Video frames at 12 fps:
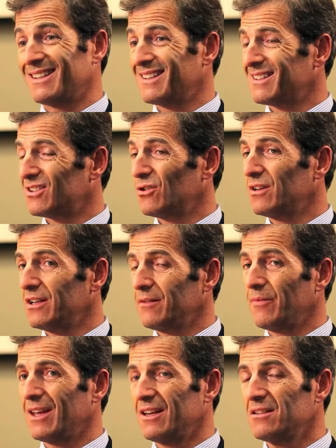Thirdly,
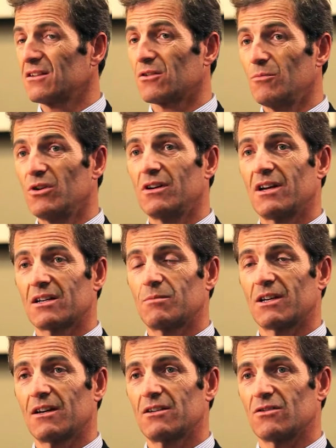it is a community
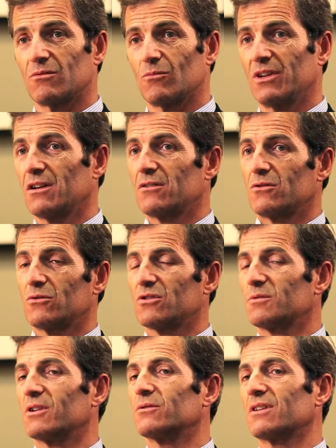expectation. We don't do it
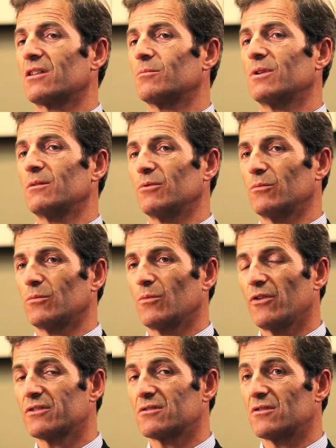just because other people
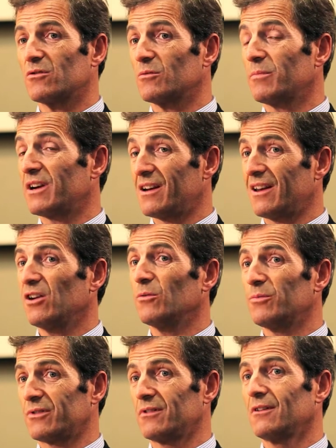want us to do it, but it
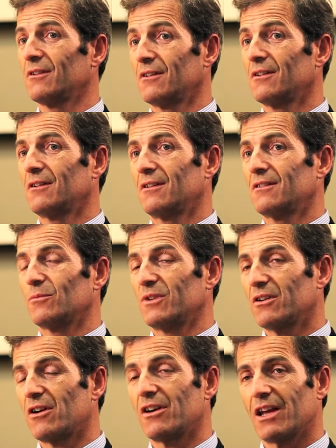helps that we
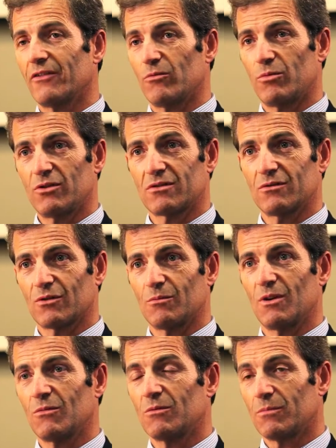not only have a personal
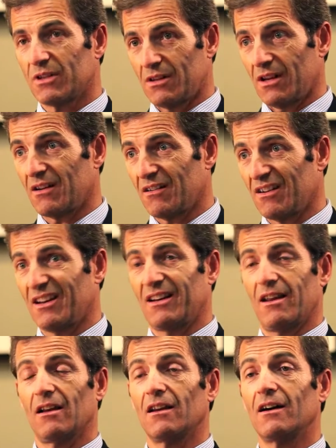commitment, but that it
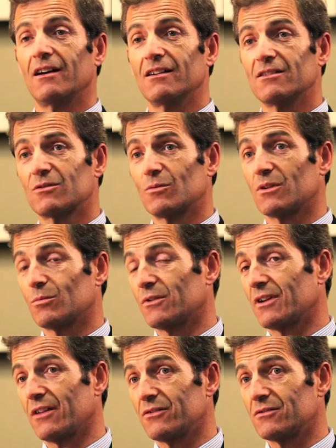aligns with
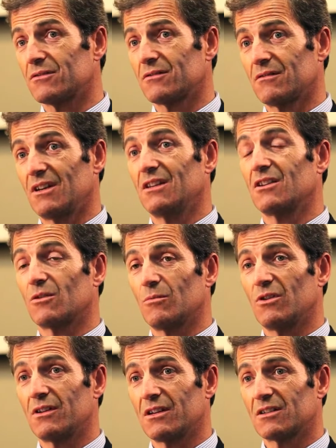what others in the
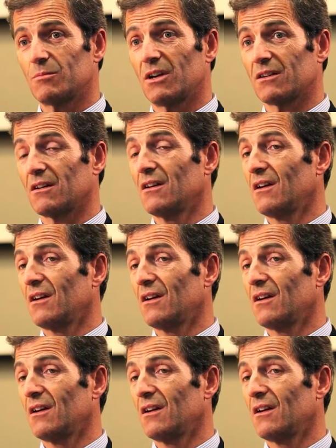community expect.